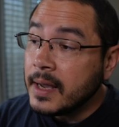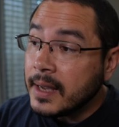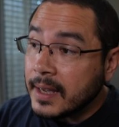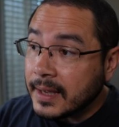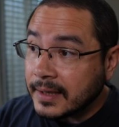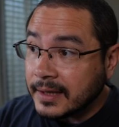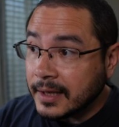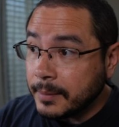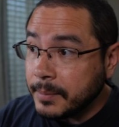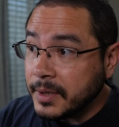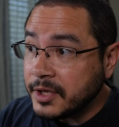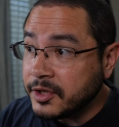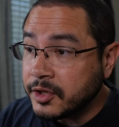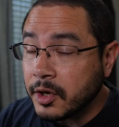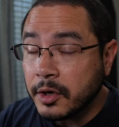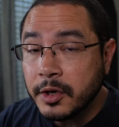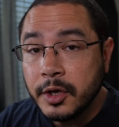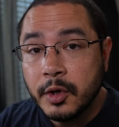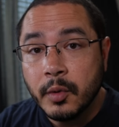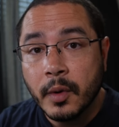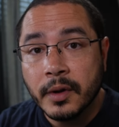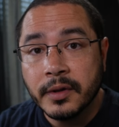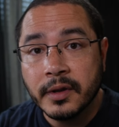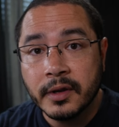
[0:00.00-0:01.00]
and let me show
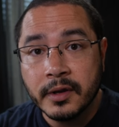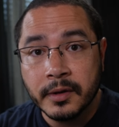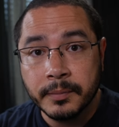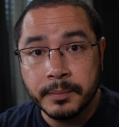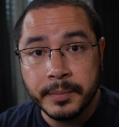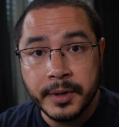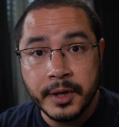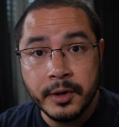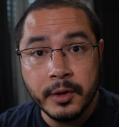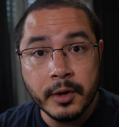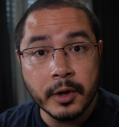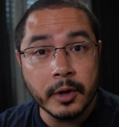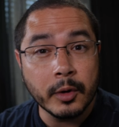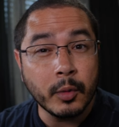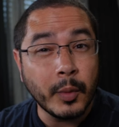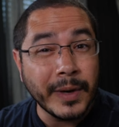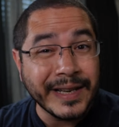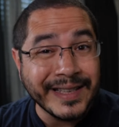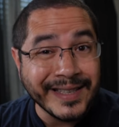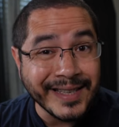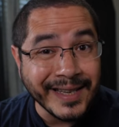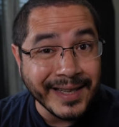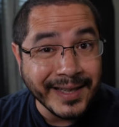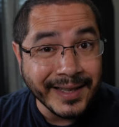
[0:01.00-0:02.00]
you on the computer,
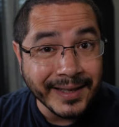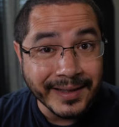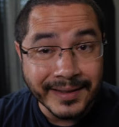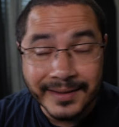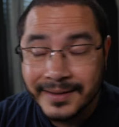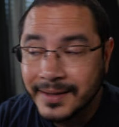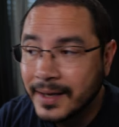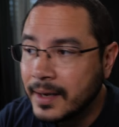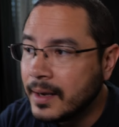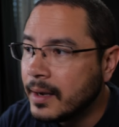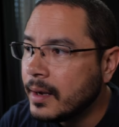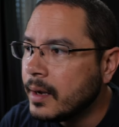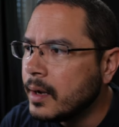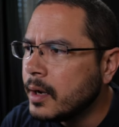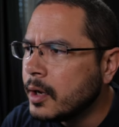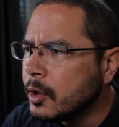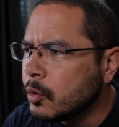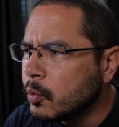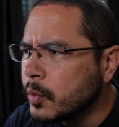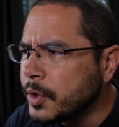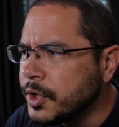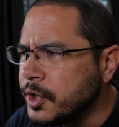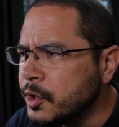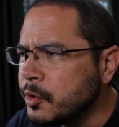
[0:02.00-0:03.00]
which is,
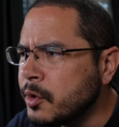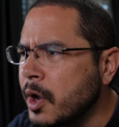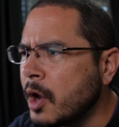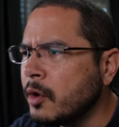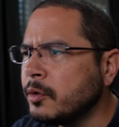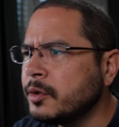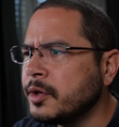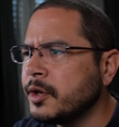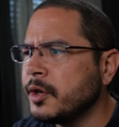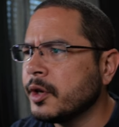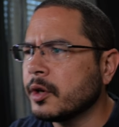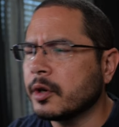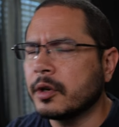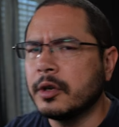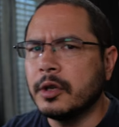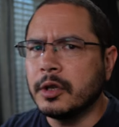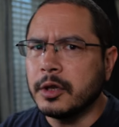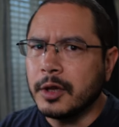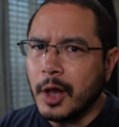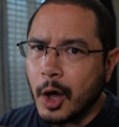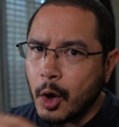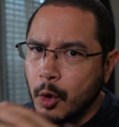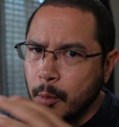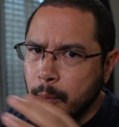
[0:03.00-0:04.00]
when you go to your
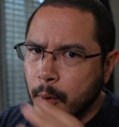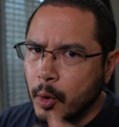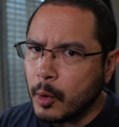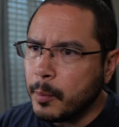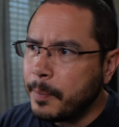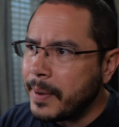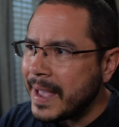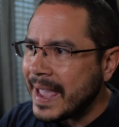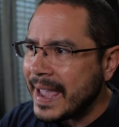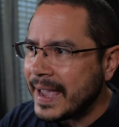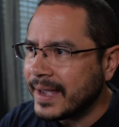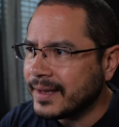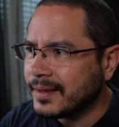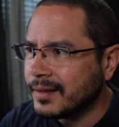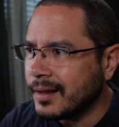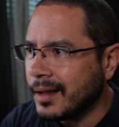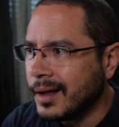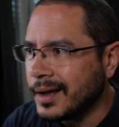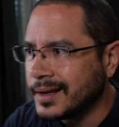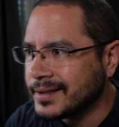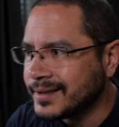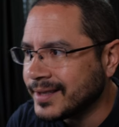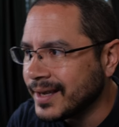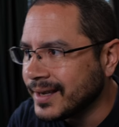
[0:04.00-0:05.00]
global pan
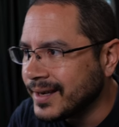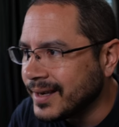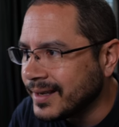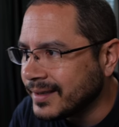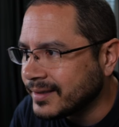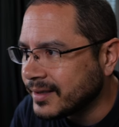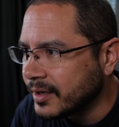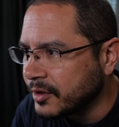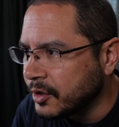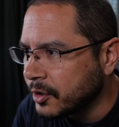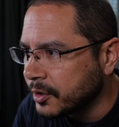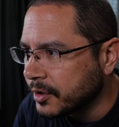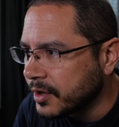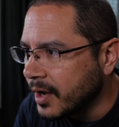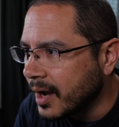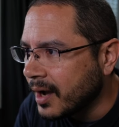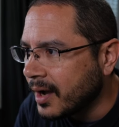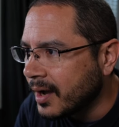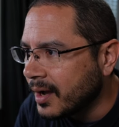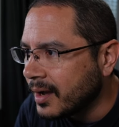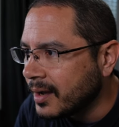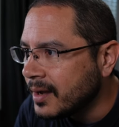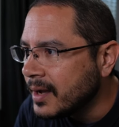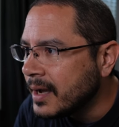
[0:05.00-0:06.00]
law settings in your
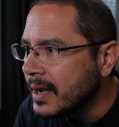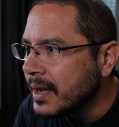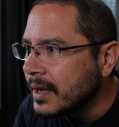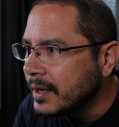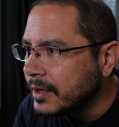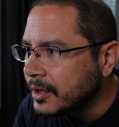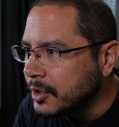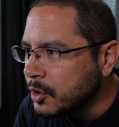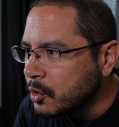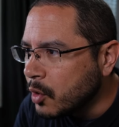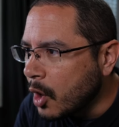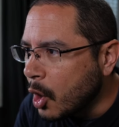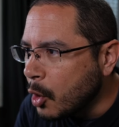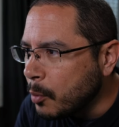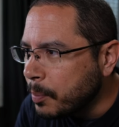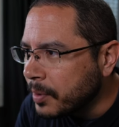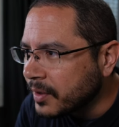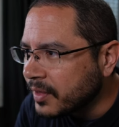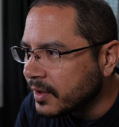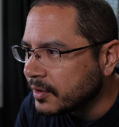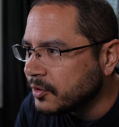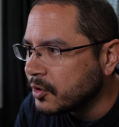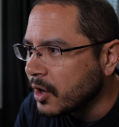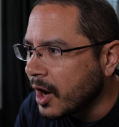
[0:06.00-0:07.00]
DAW and you
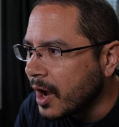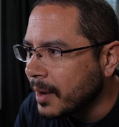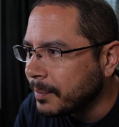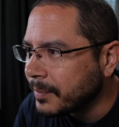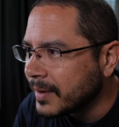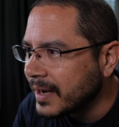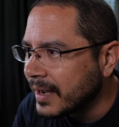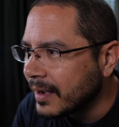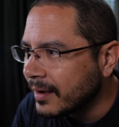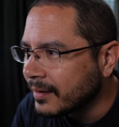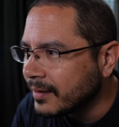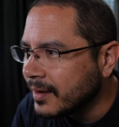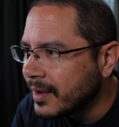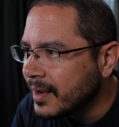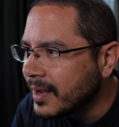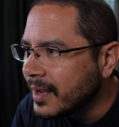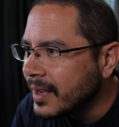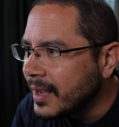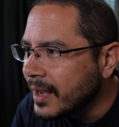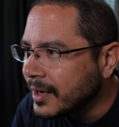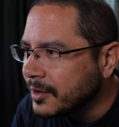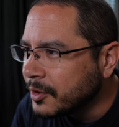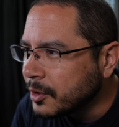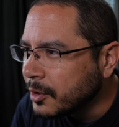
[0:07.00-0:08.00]
open the drop down
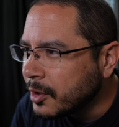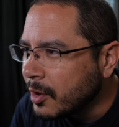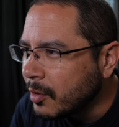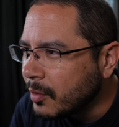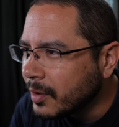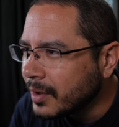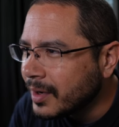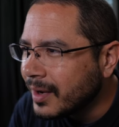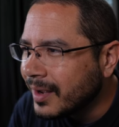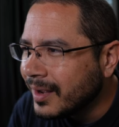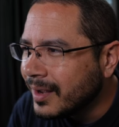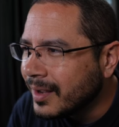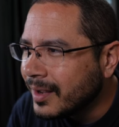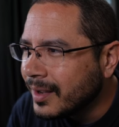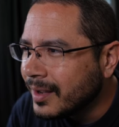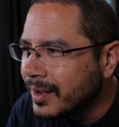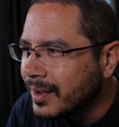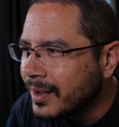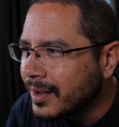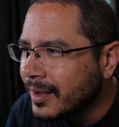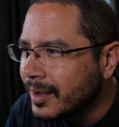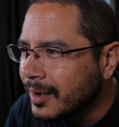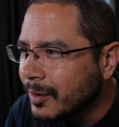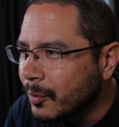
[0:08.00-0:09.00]
and you're going,
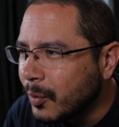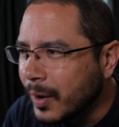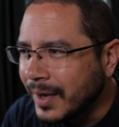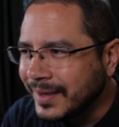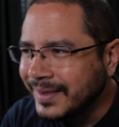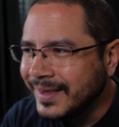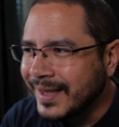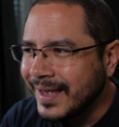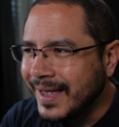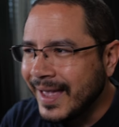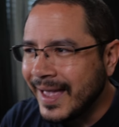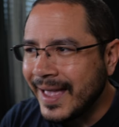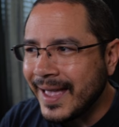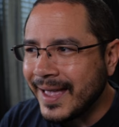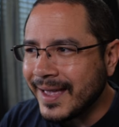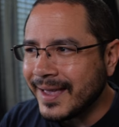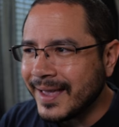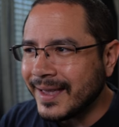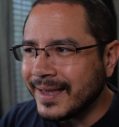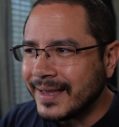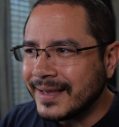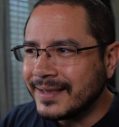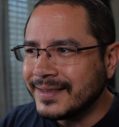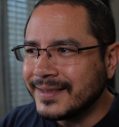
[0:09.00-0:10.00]
what the
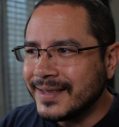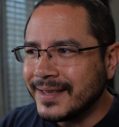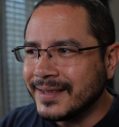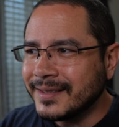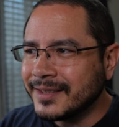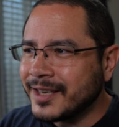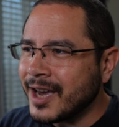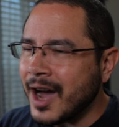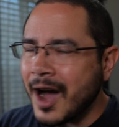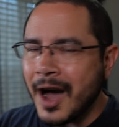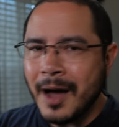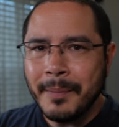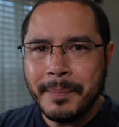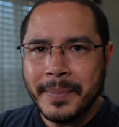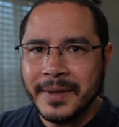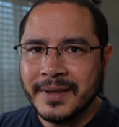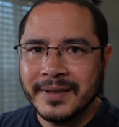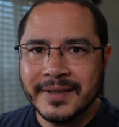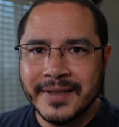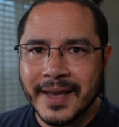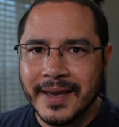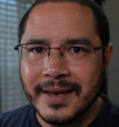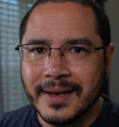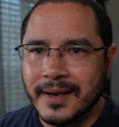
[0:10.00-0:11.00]
heck is this
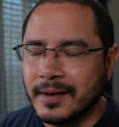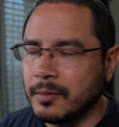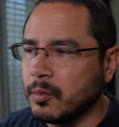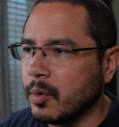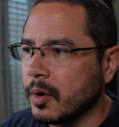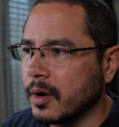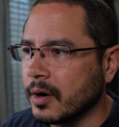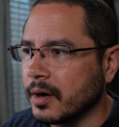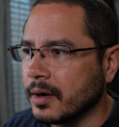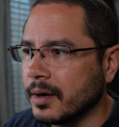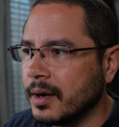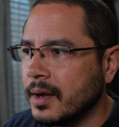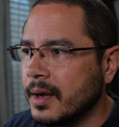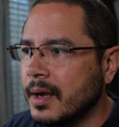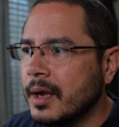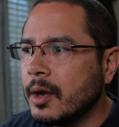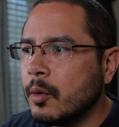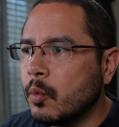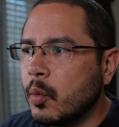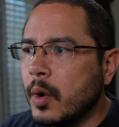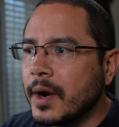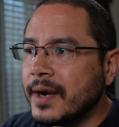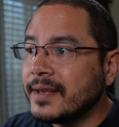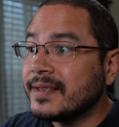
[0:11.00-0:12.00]
compensated word?
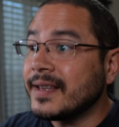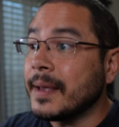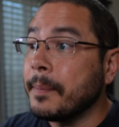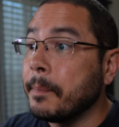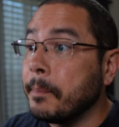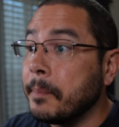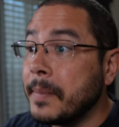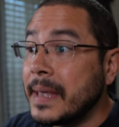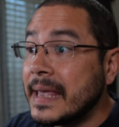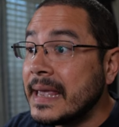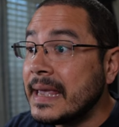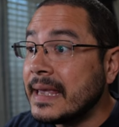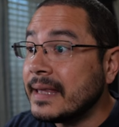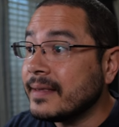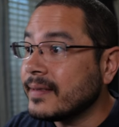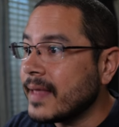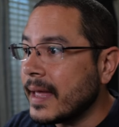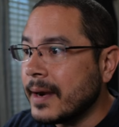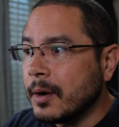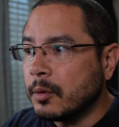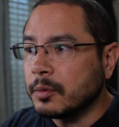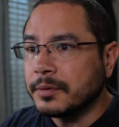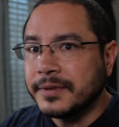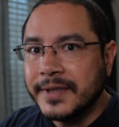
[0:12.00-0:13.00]
What does it mean? They
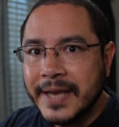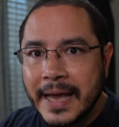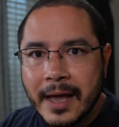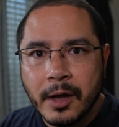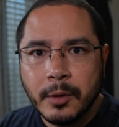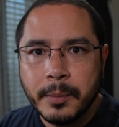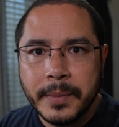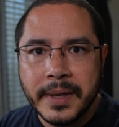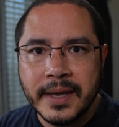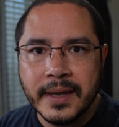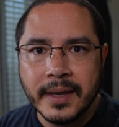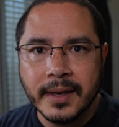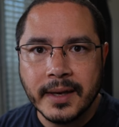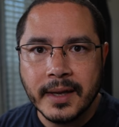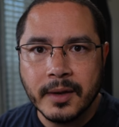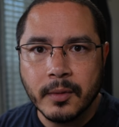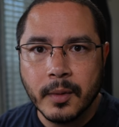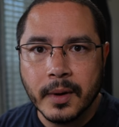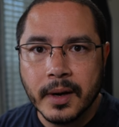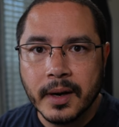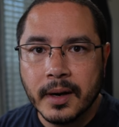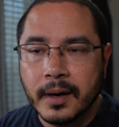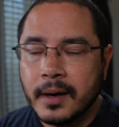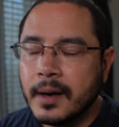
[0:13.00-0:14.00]
don't tell me
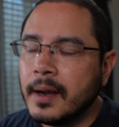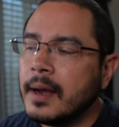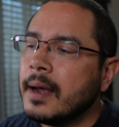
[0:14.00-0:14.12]
anywhere.